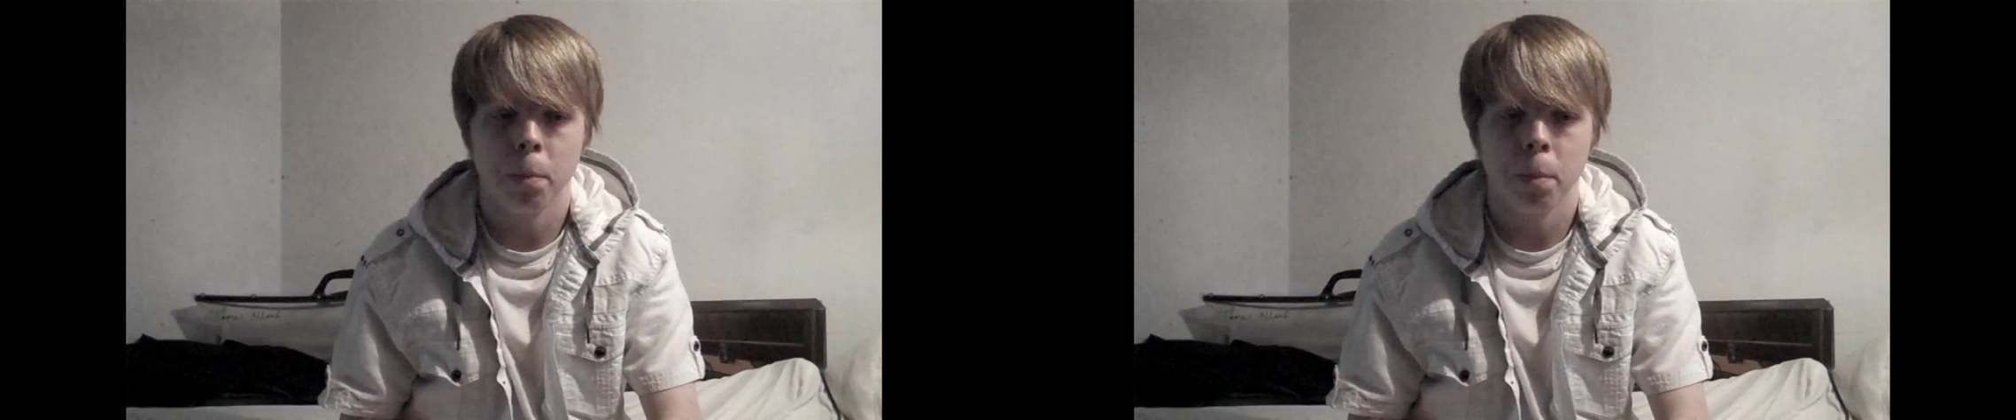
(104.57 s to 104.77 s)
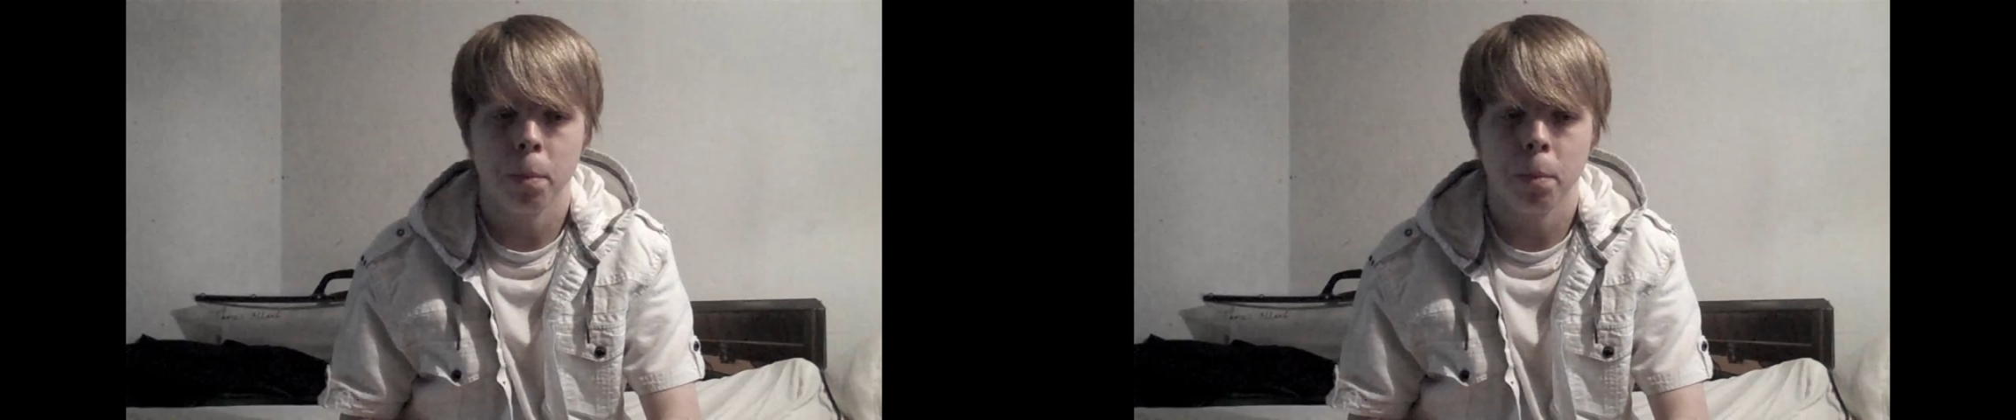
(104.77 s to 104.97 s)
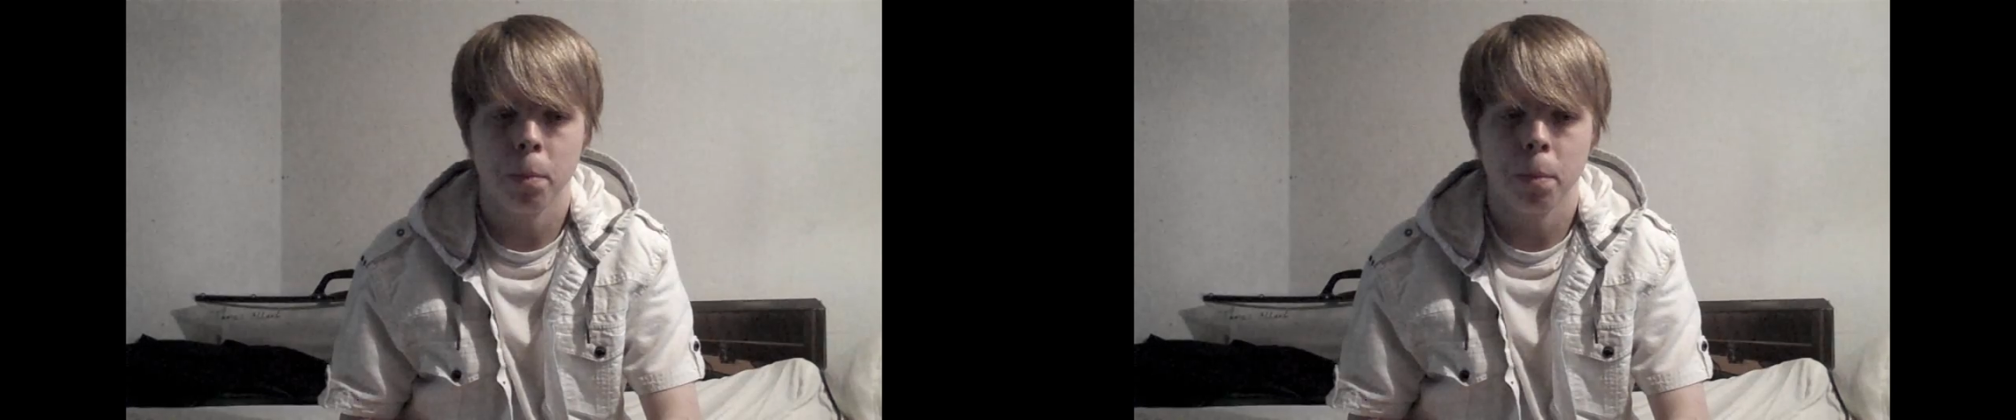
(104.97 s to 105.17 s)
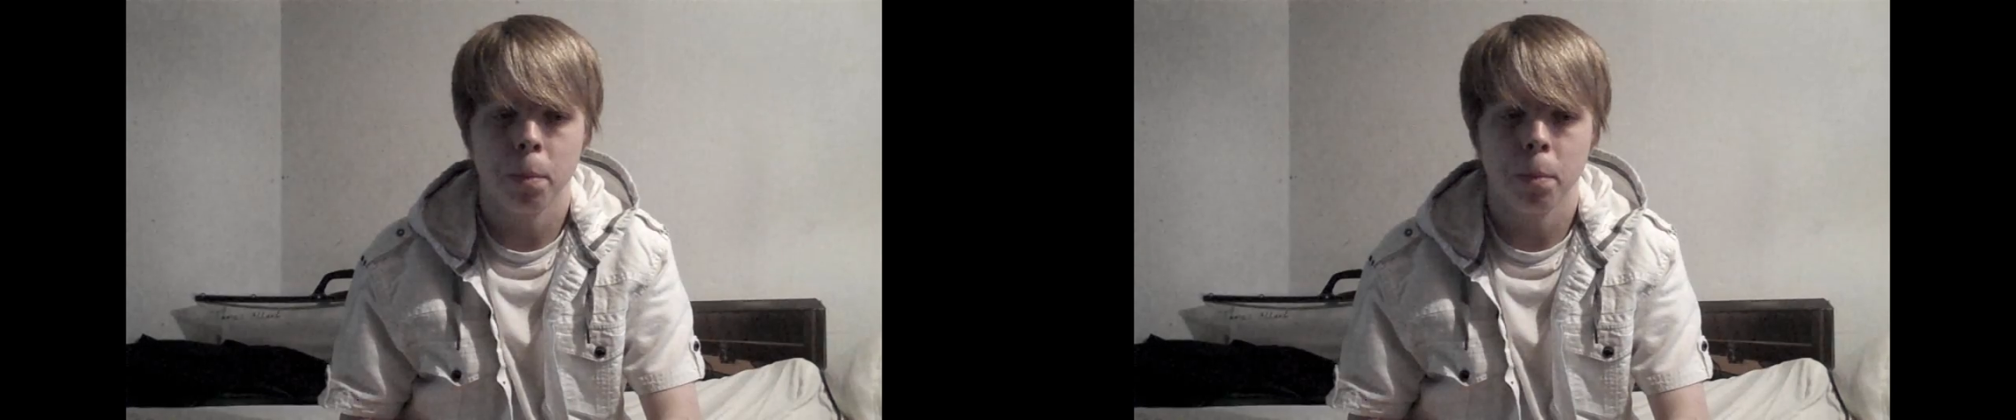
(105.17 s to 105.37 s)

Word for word: But